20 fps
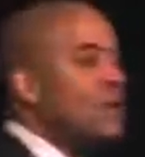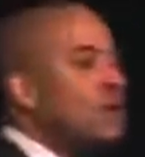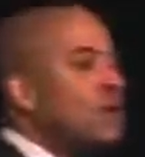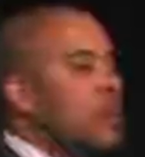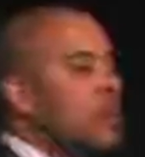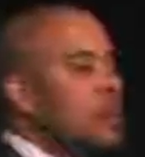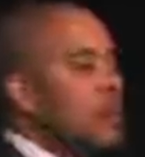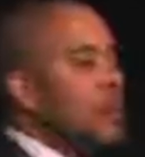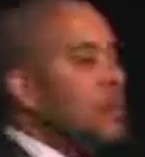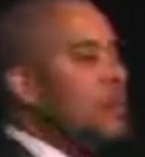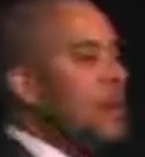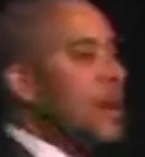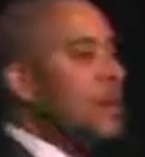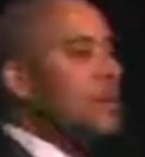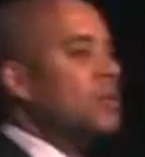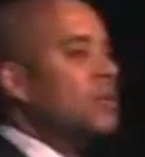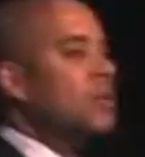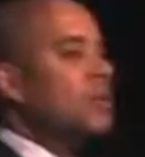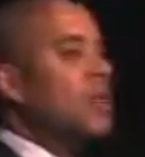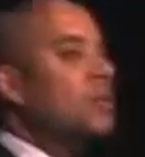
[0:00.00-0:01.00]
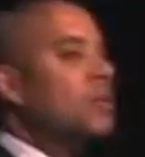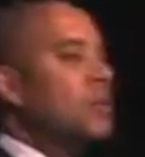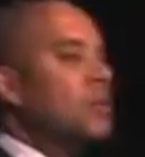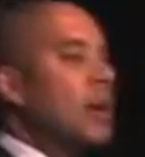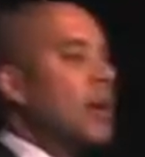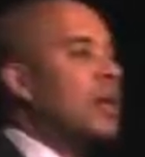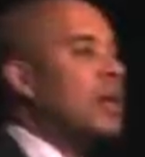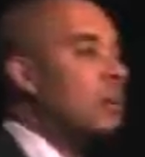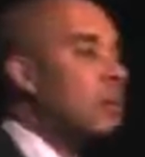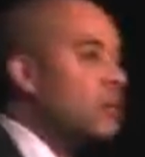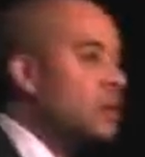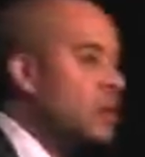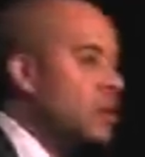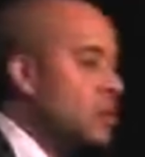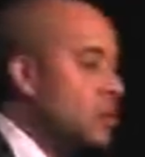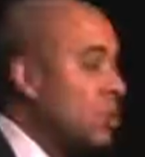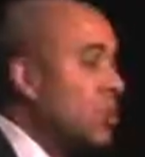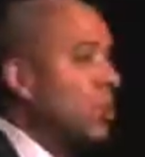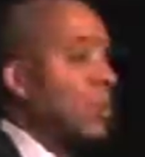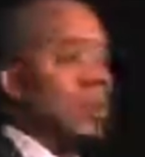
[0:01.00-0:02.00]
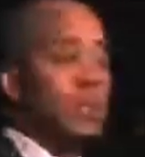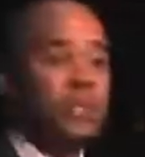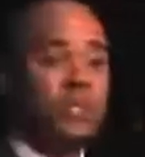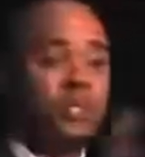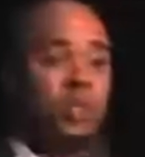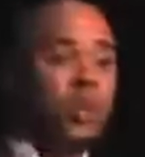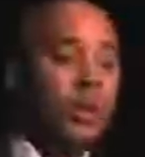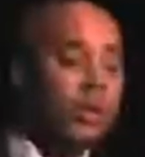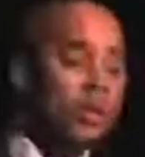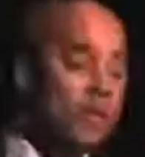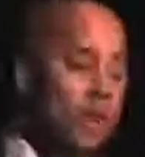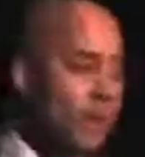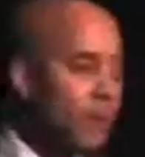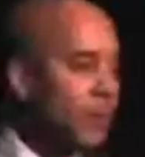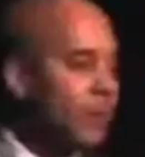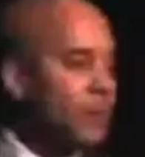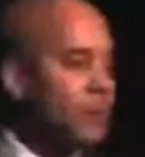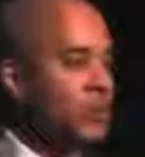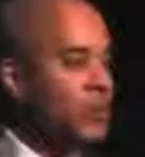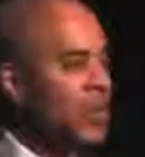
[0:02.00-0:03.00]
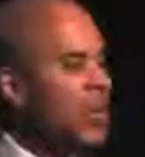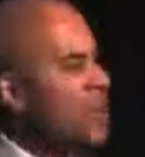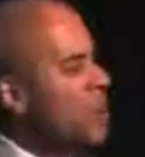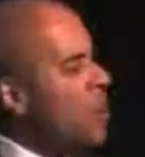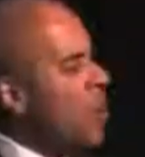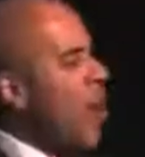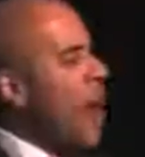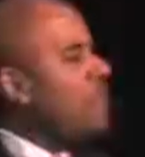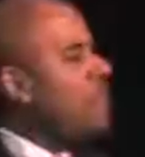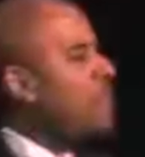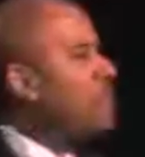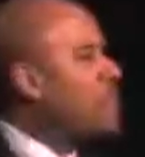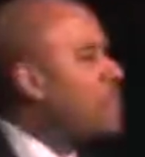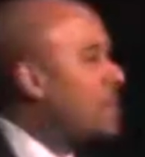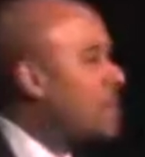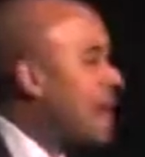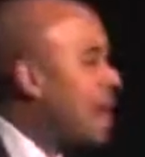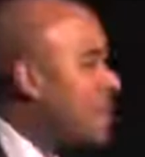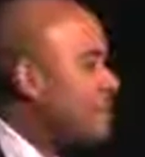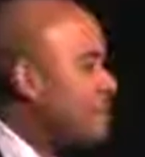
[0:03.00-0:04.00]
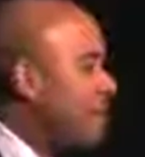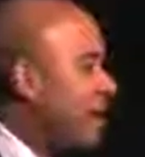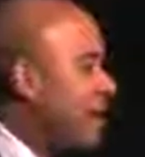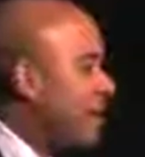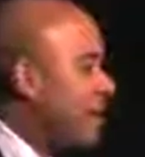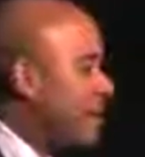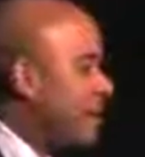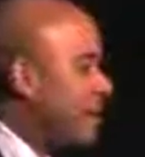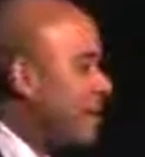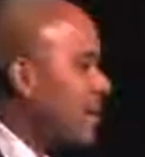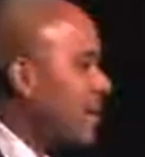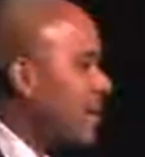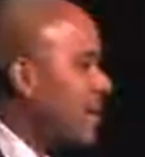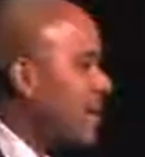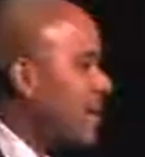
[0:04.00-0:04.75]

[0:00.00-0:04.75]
you can generate a $200 residual with just 20 people in your team, why would you stop there?